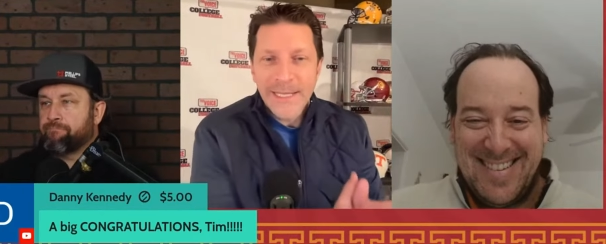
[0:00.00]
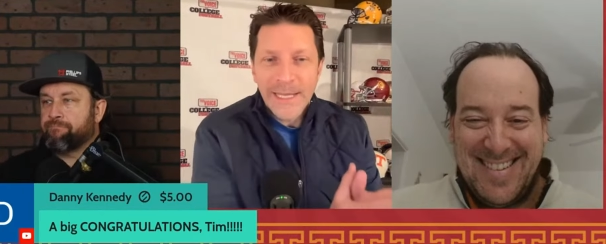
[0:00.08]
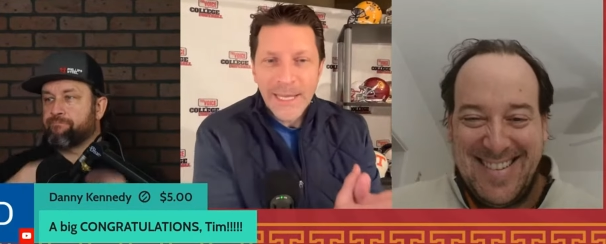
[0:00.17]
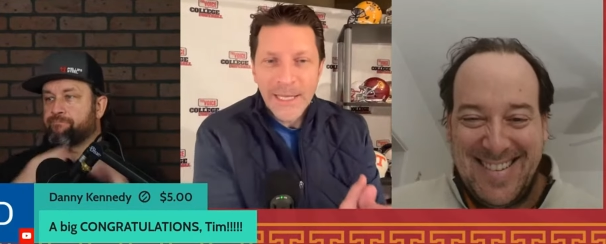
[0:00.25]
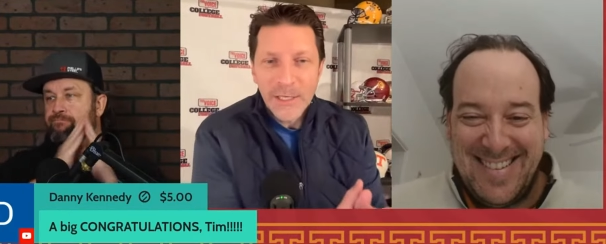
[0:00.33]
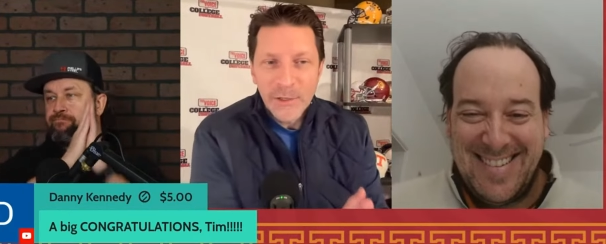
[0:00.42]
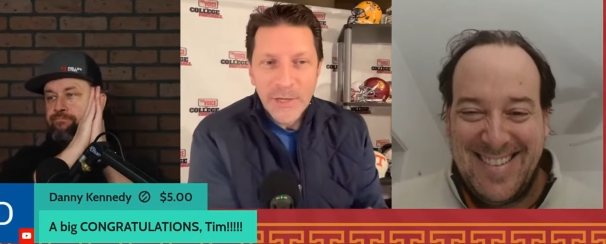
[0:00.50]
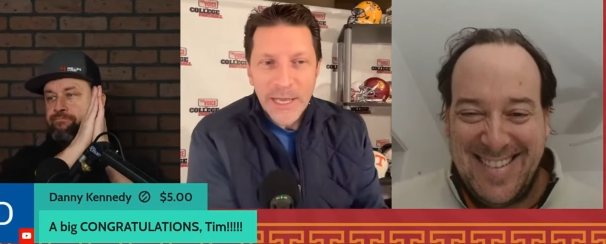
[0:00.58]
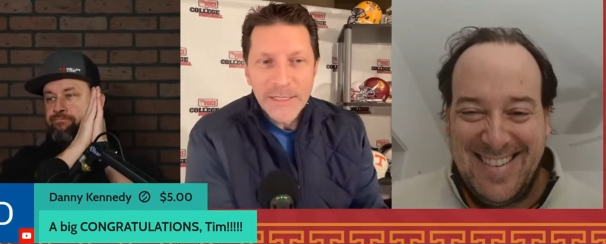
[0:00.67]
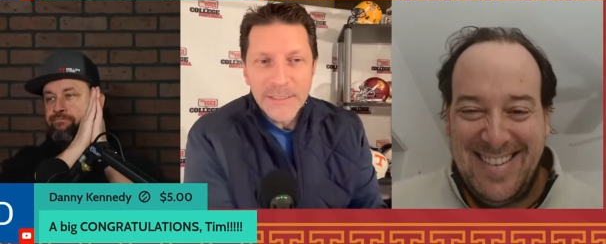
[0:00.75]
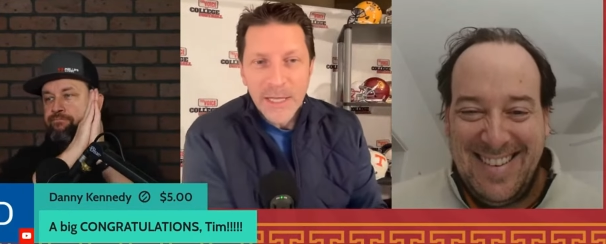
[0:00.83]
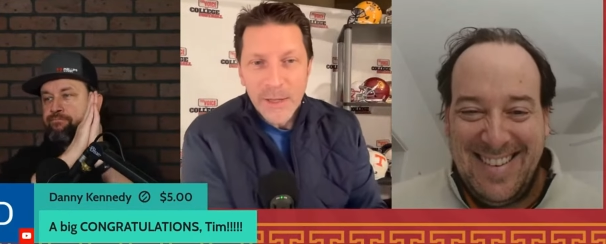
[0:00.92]
Speaker 1: to hit you
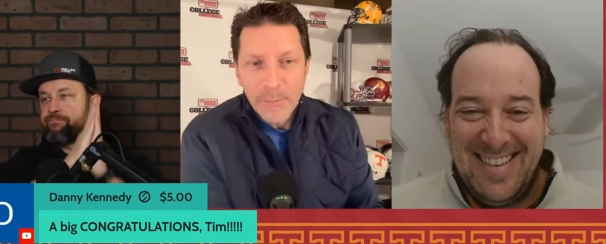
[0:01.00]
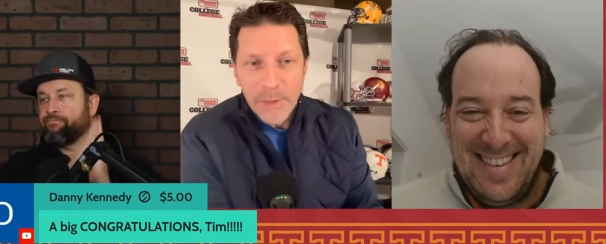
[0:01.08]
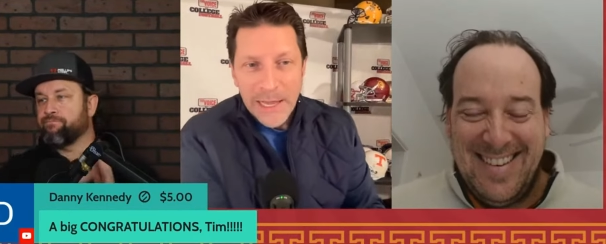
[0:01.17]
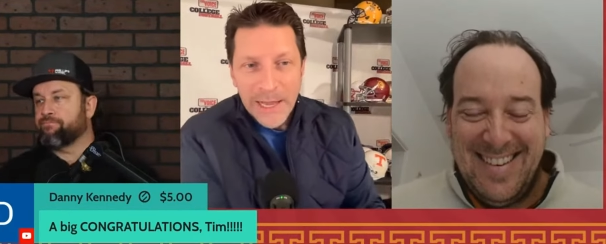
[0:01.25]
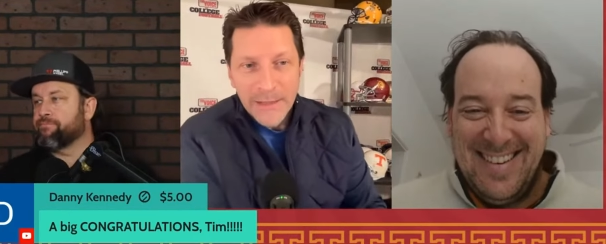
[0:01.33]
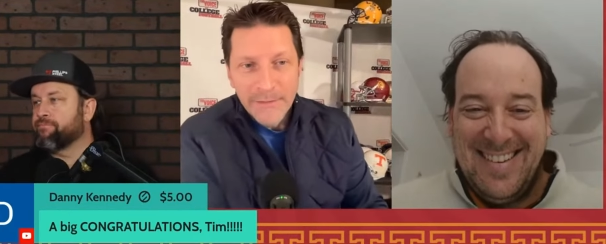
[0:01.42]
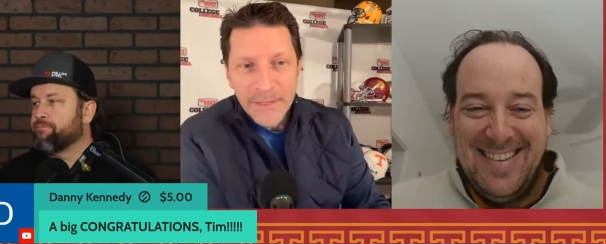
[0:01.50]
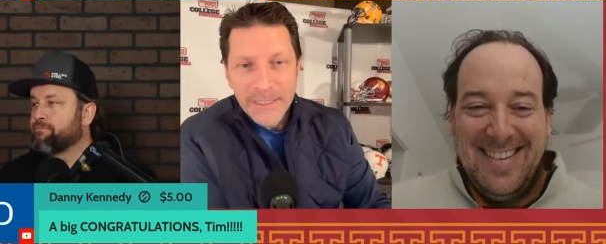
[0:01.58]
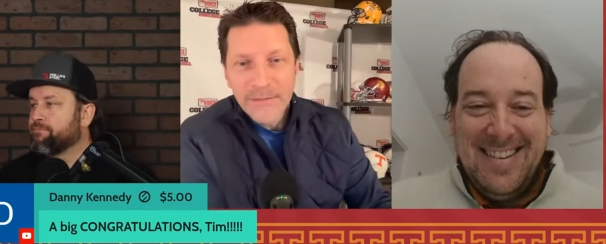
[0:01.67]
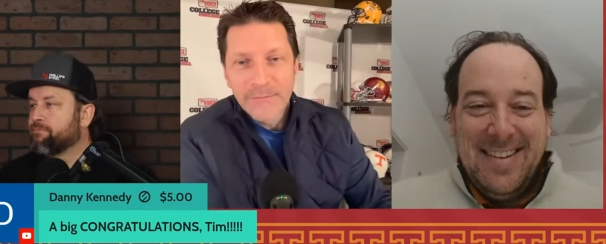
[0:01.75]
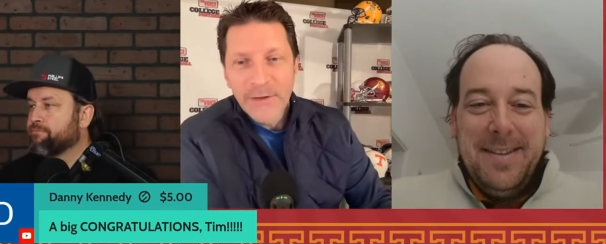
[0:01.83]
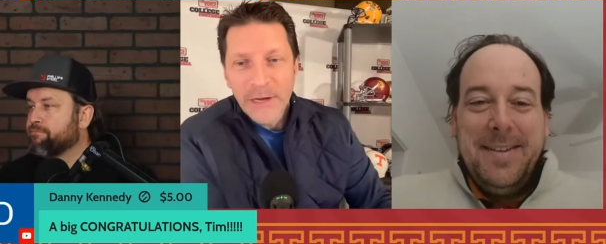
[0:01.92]
guys up on
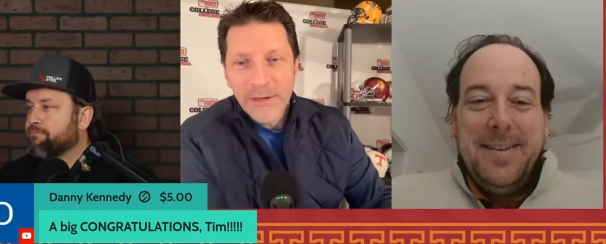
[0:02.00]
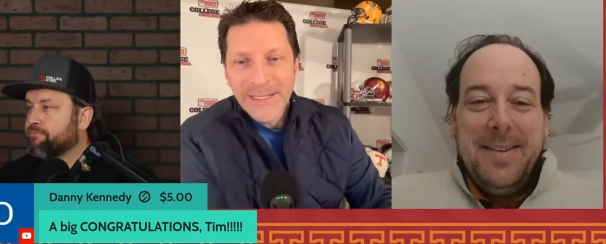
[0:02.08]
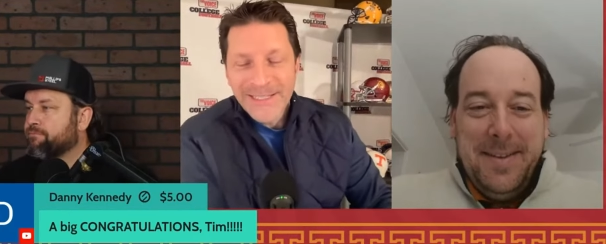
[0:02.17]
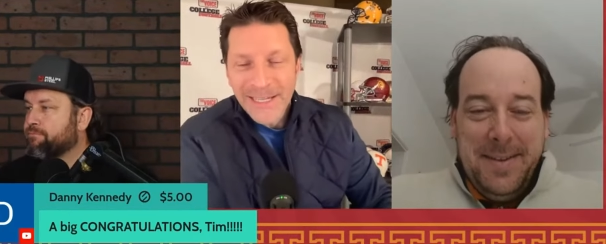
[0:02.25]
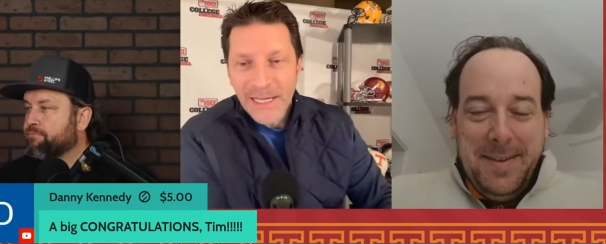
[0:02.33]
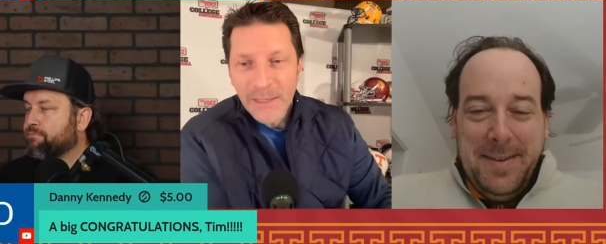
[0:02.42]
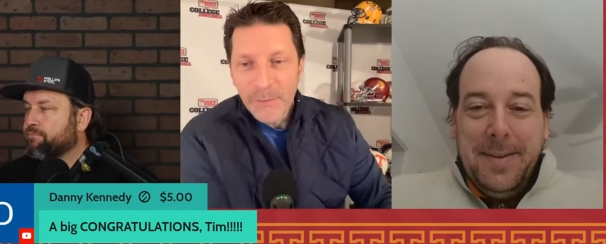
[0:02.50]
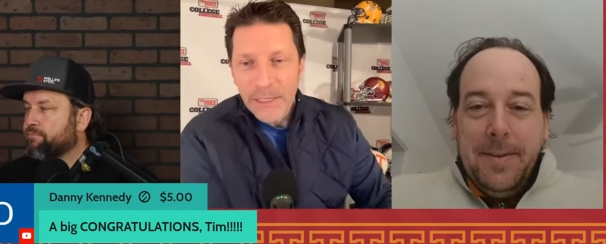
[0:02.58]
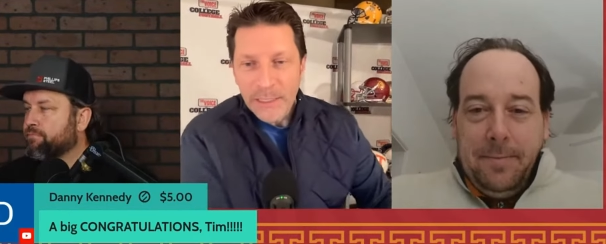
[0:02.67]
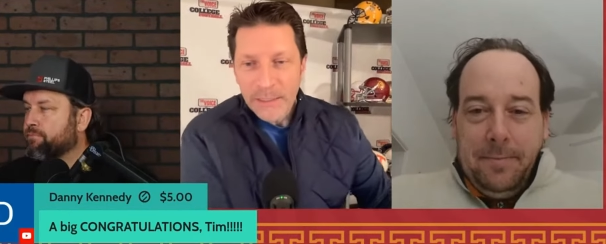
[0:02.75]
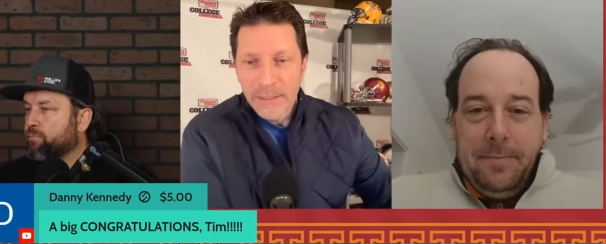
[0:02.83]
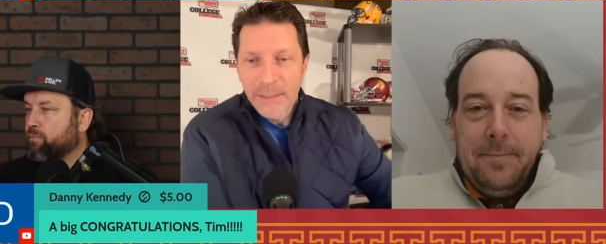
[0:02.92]
this very
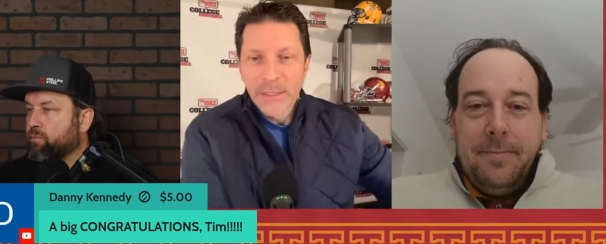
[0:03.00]
topic.